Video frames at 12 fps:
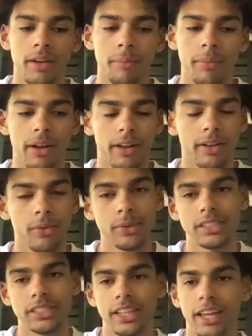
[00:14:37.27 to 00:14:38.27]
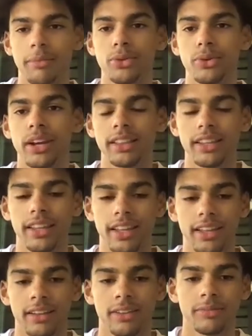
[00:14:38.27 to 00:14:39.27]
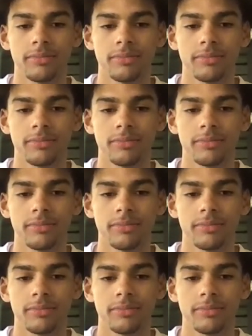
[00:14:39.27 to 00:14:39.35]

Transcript: but we just came through it at the end.